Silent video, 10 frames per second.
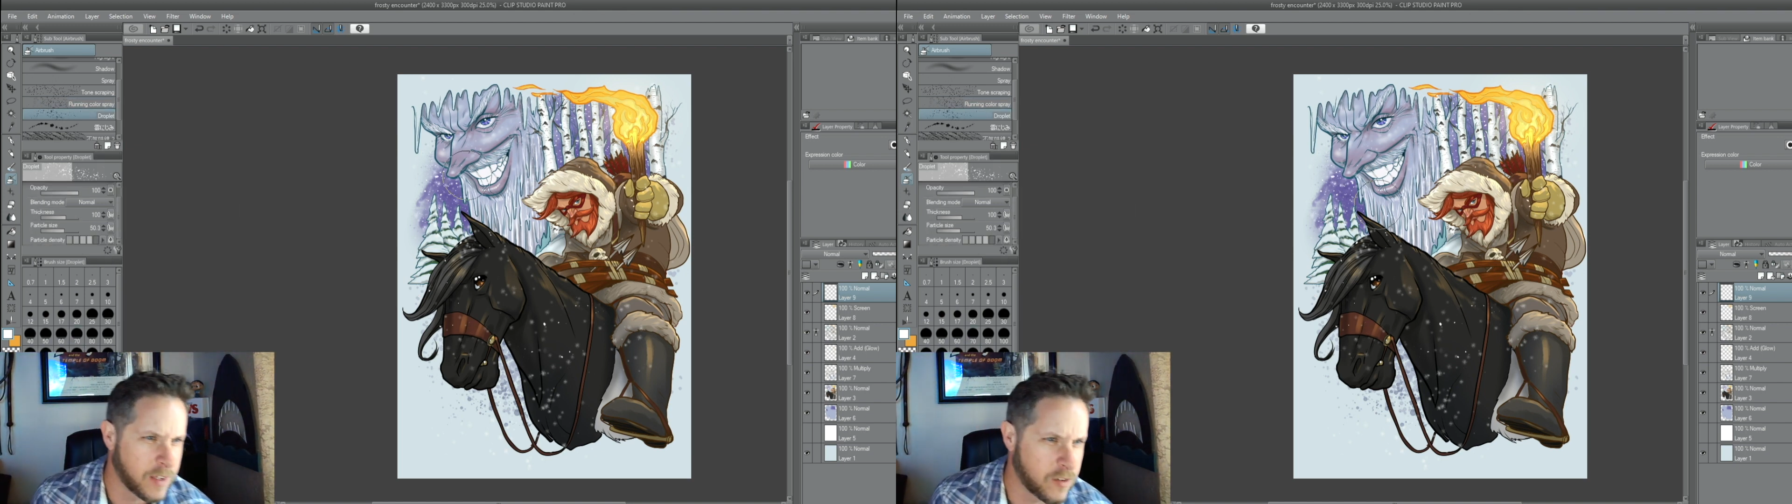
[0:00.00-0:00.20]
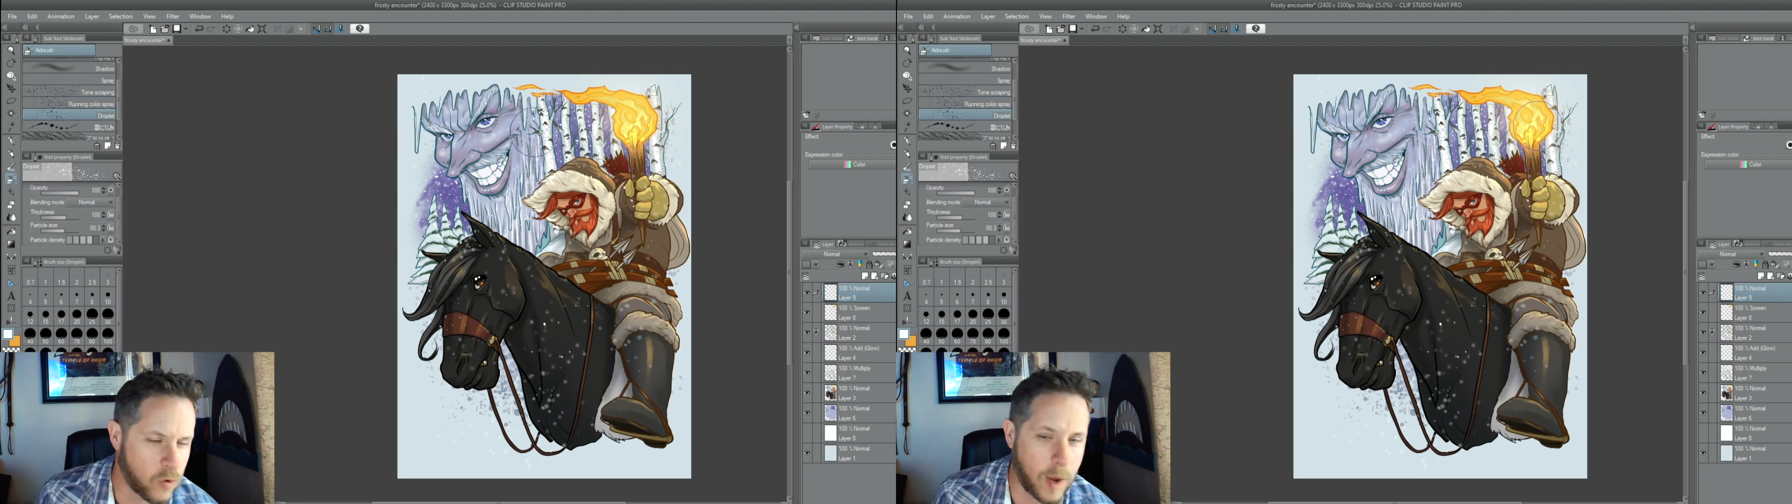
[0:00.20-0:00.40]

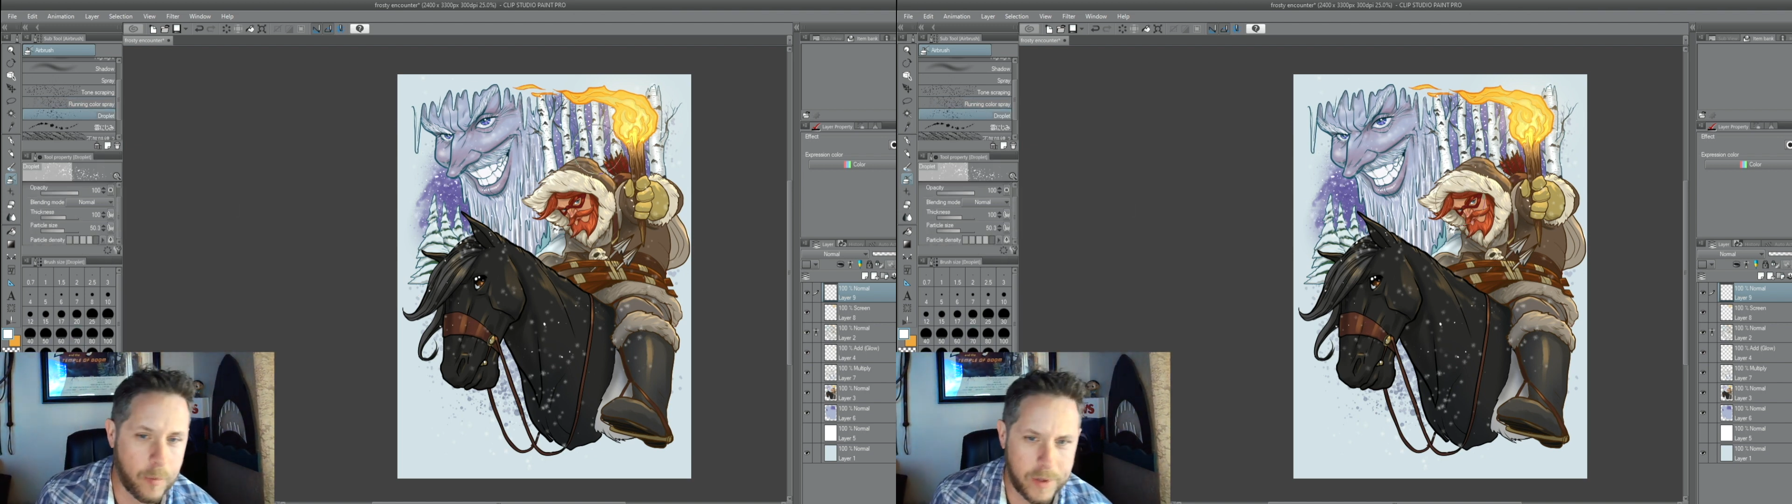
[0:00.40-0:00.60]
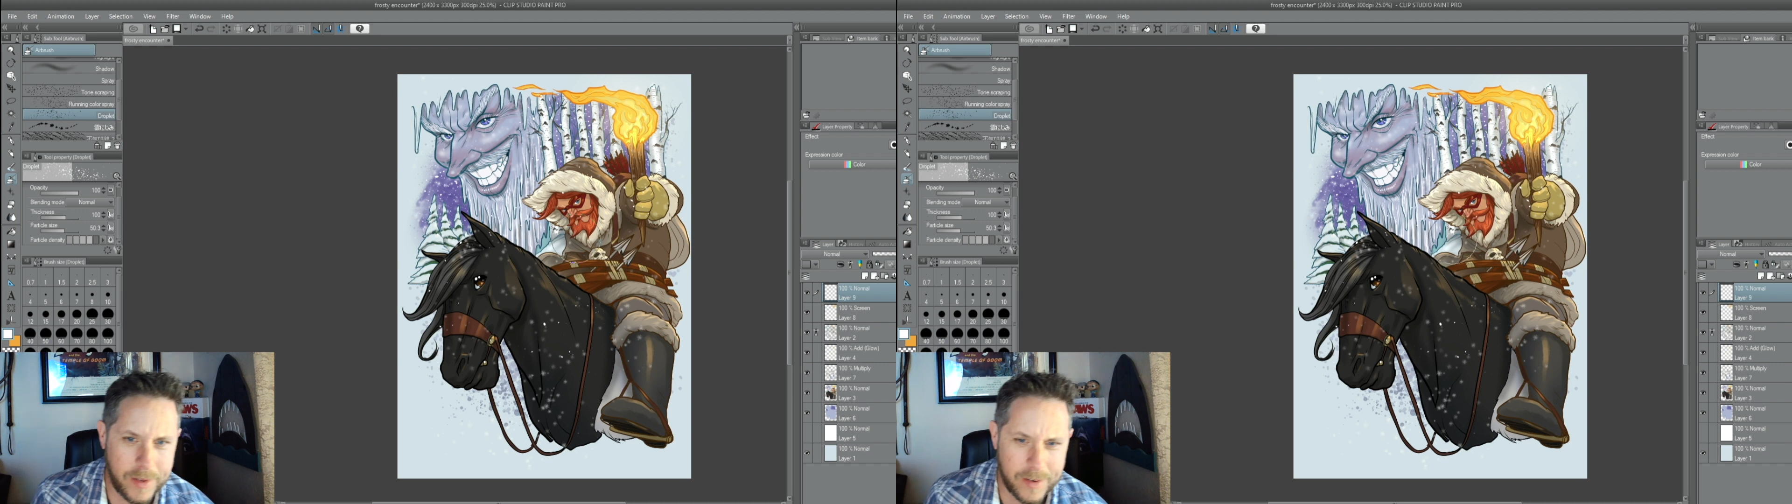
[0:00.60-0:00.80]

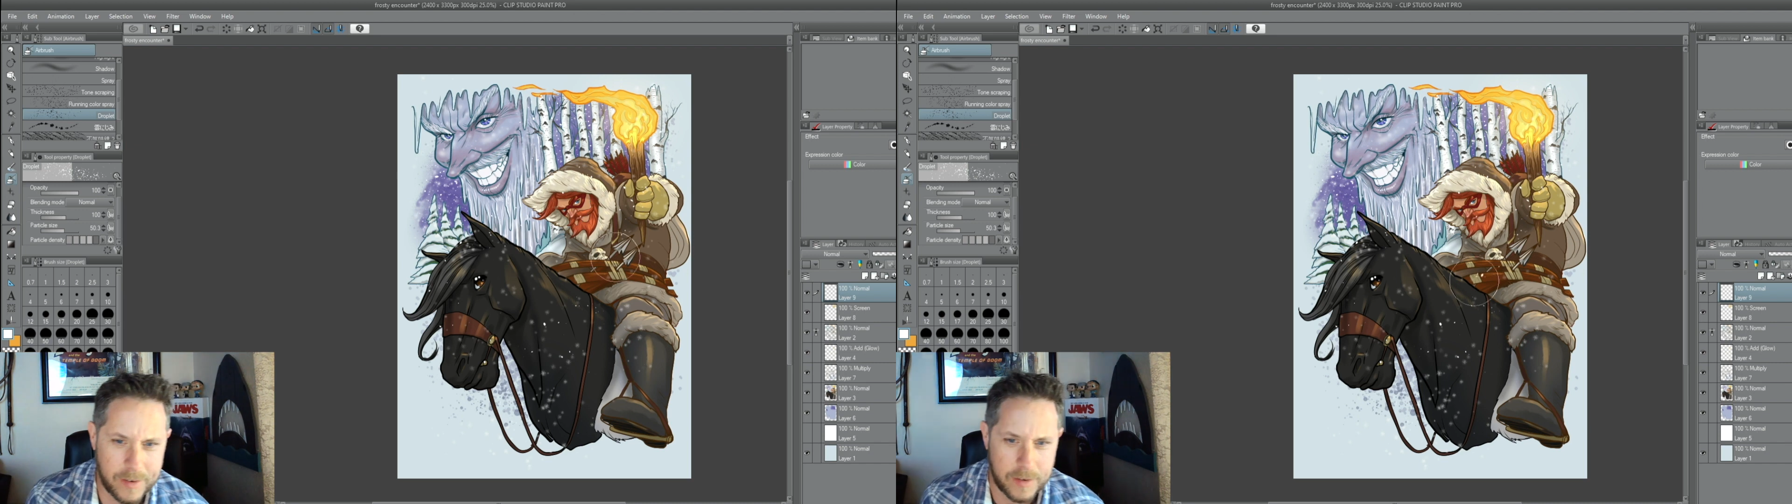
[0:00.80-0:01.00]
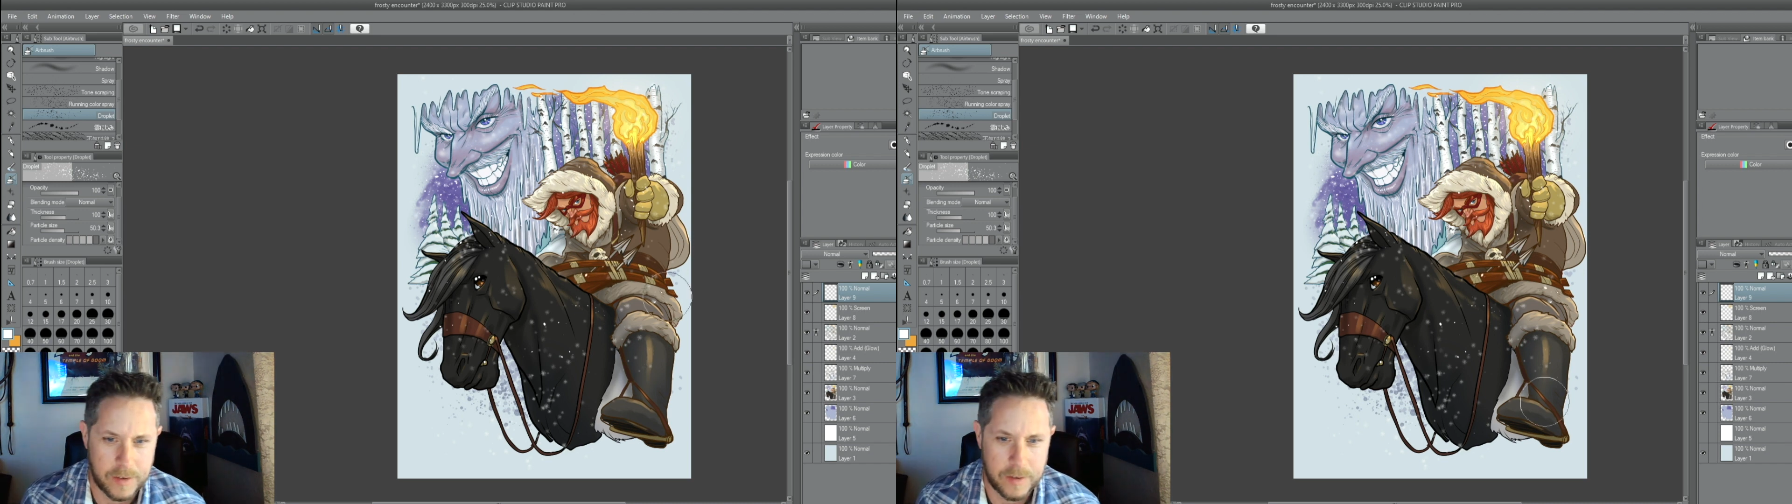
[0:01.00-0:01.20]
droplet.
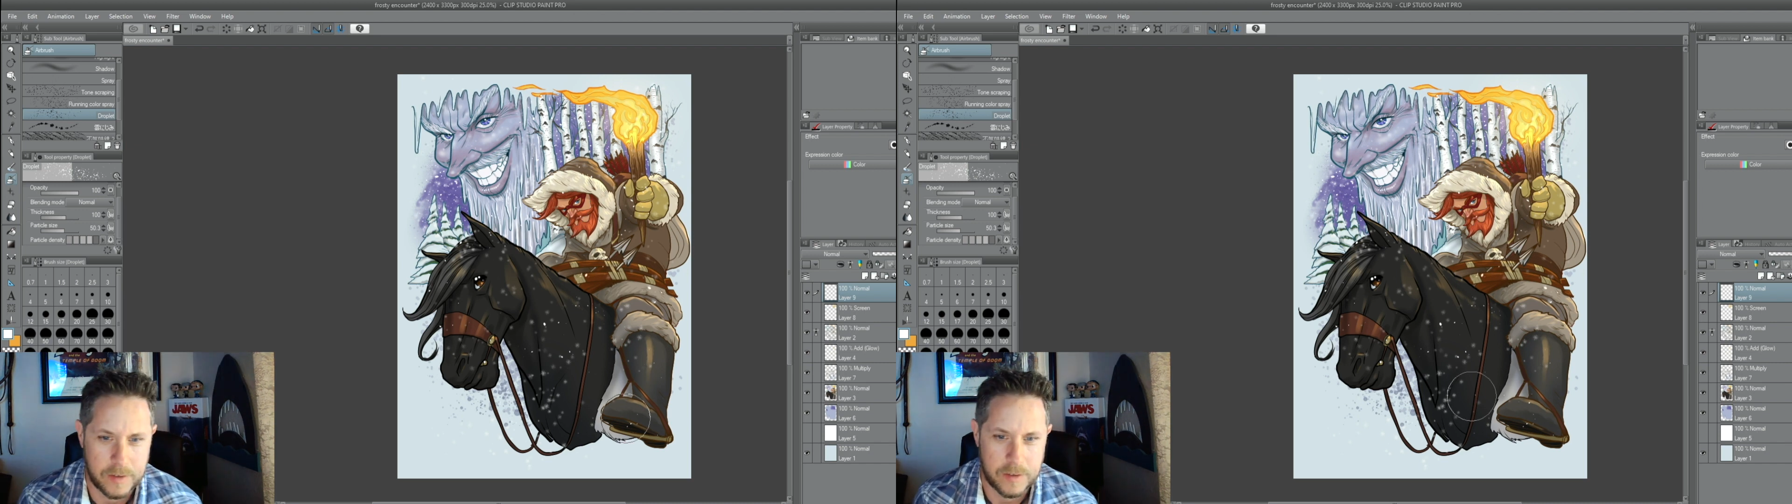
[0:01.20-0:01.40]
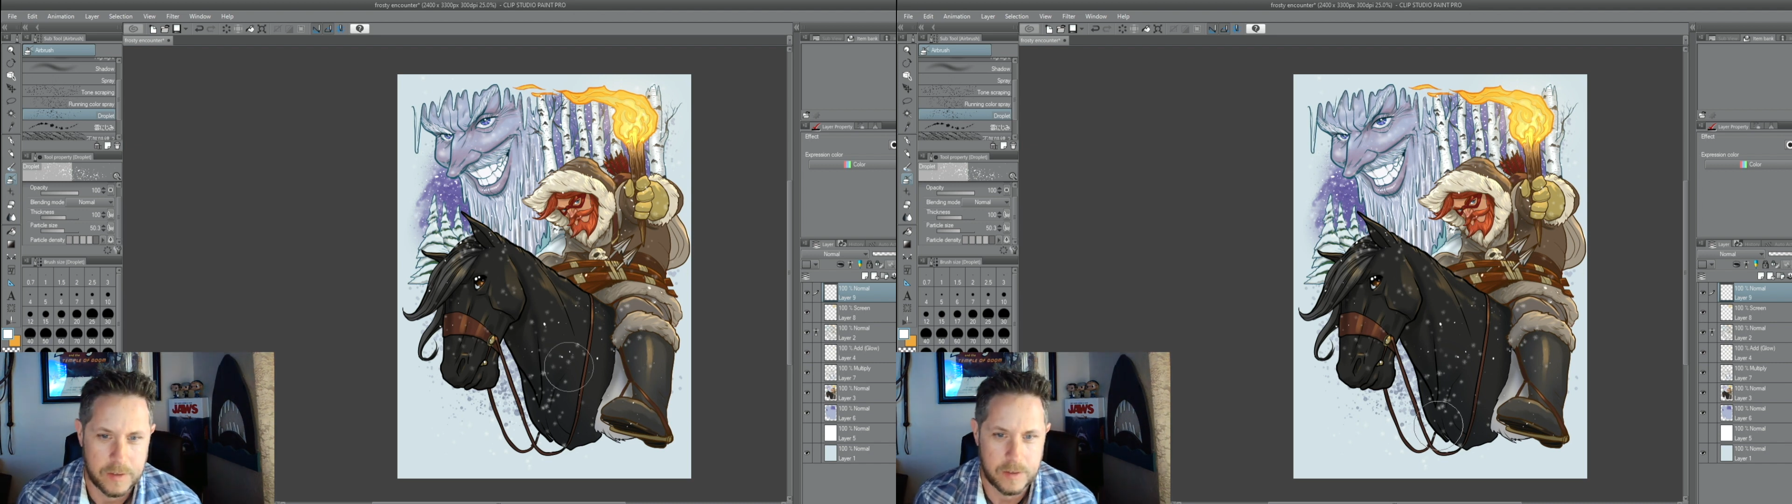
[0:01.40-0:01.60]

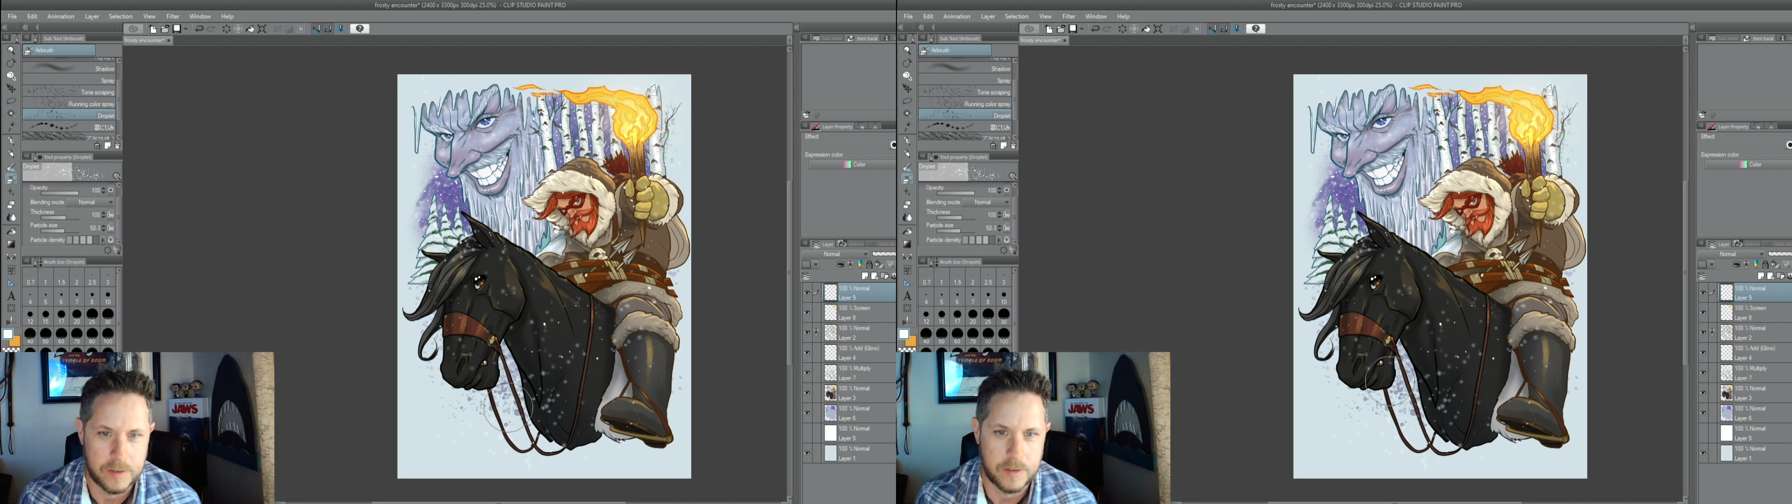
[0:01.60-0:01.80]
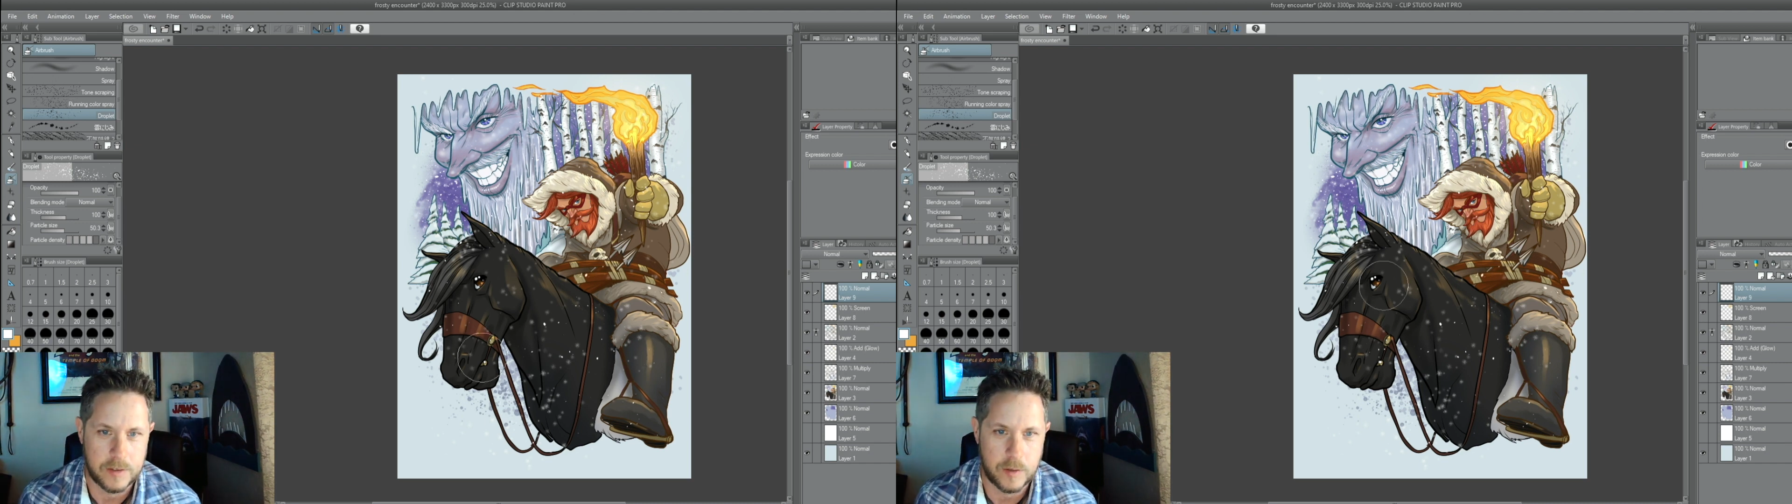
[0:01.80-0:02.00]

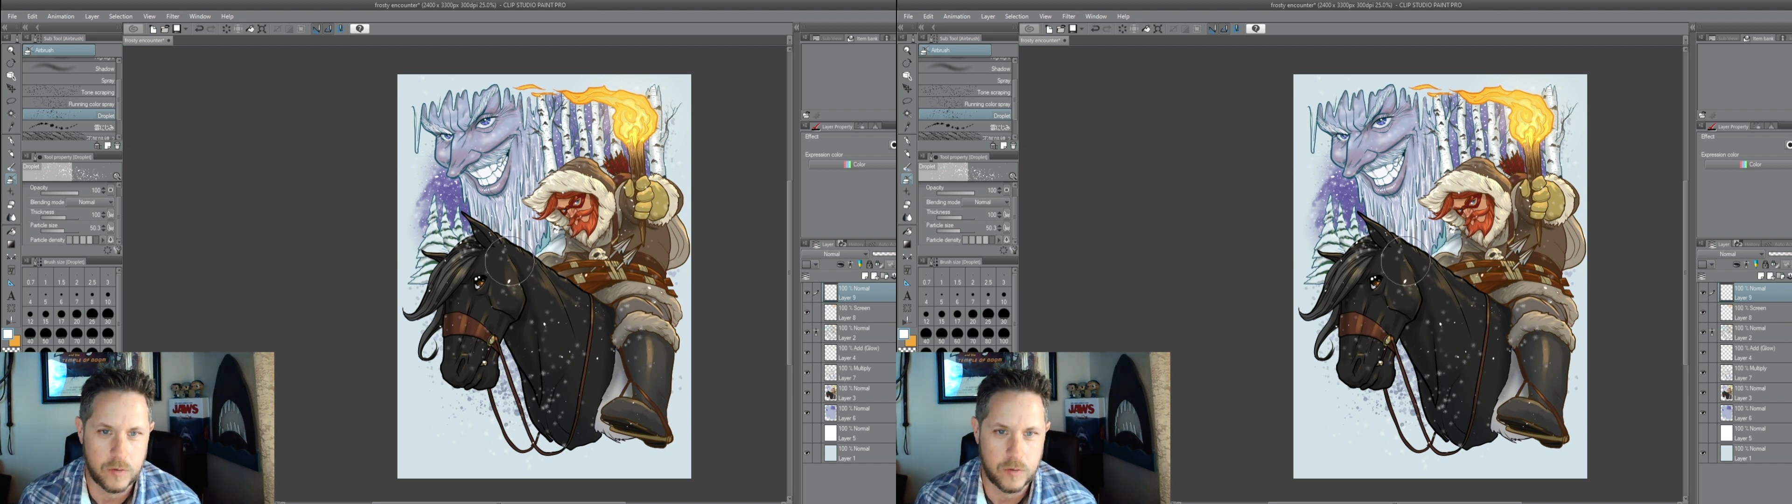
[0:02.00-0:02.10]
It's a